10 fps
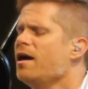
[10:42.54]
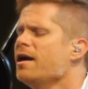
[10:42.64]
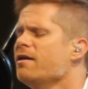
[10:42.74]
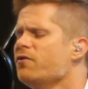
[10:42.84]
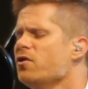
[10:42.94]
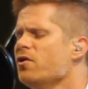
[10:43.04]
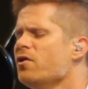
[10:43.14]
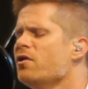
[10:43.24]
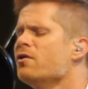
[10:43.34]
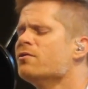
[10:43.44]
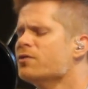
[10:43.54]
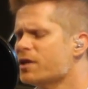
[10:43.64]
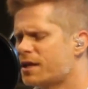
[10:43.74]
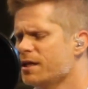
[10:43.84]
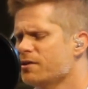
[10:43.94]
have learned to
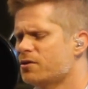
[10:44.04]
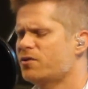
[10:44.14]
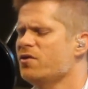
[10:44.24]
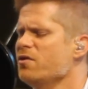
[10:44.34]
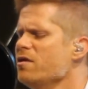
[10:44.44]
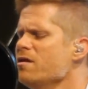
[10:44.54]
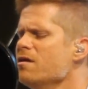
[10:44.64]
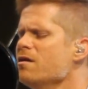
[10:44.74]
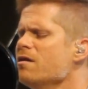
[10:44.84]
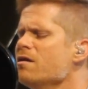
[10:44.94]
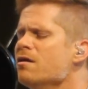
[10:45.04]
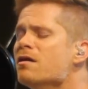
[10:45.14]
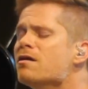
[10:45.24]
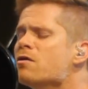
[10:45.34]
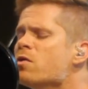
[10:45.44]
kiss
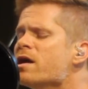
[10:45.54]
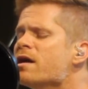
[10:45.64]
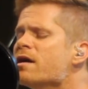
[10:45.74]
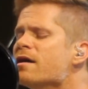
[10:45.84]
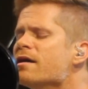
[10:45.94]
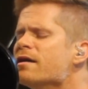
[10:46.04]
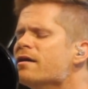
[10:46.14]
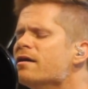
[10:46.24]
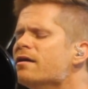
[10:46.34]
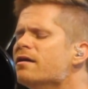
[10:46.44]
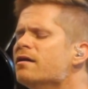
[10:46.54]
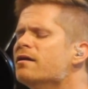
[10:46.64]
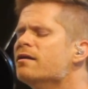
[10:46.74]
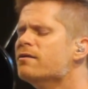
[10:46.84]
the waves